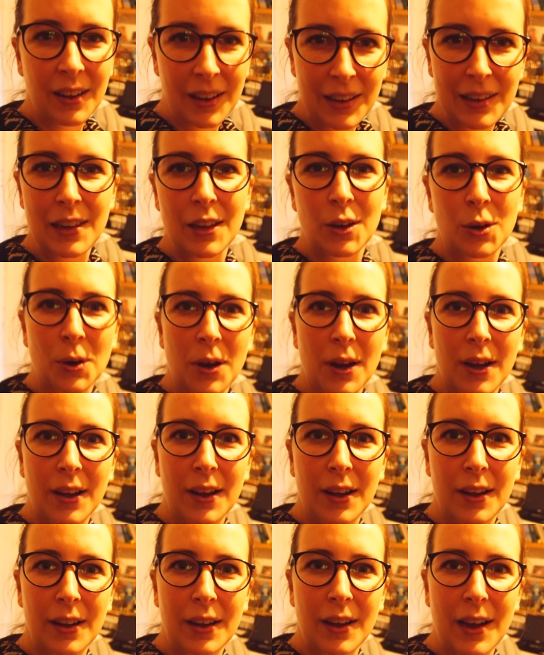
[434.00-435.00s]
Hello,
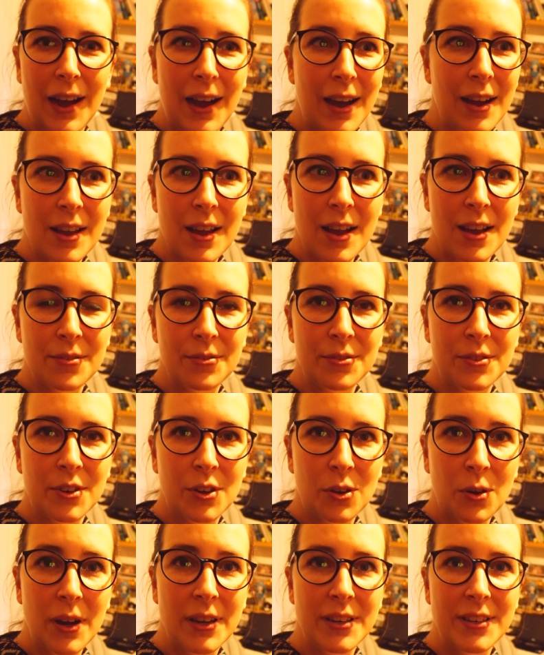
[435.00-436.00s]
I have
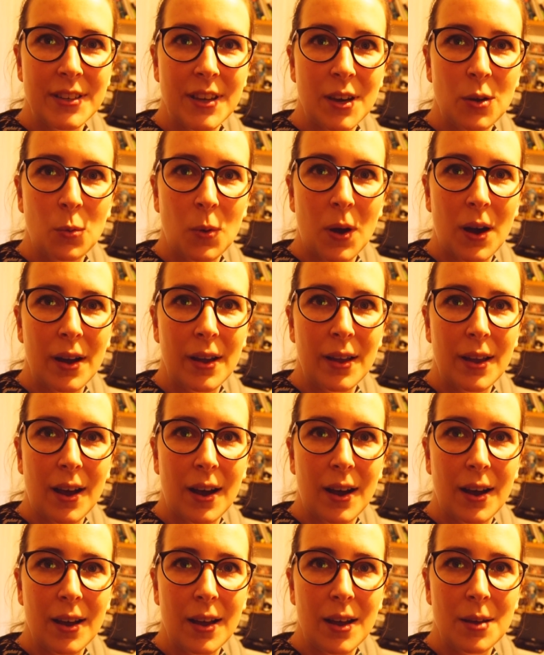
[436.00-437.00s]
no idea why
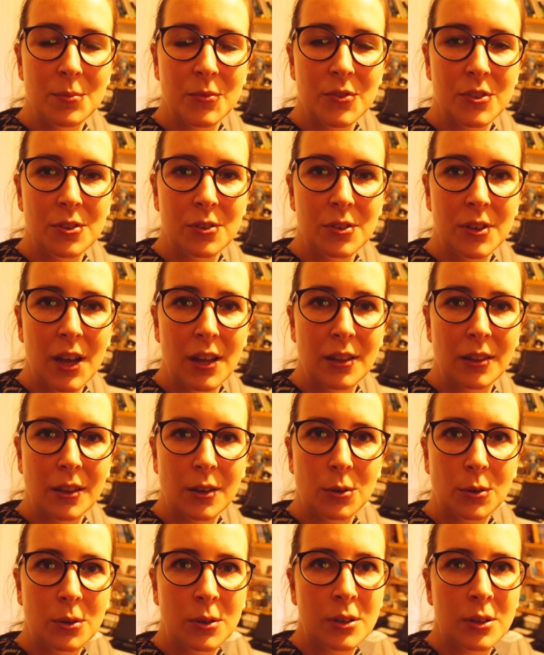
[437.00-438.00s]
I am so
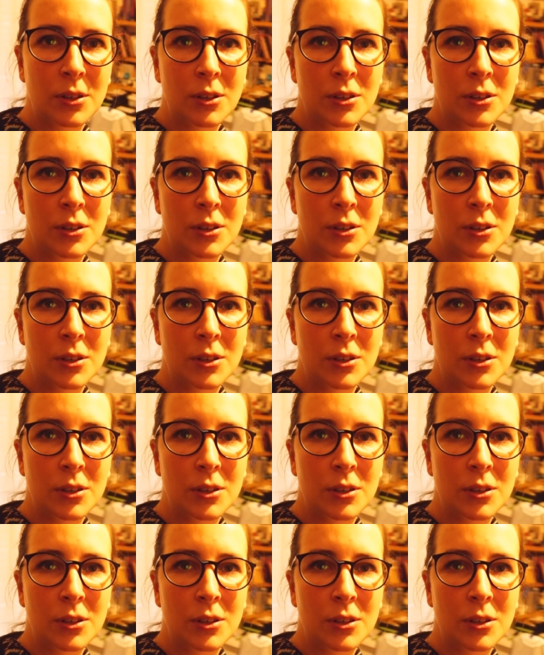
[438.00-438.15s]
yellow.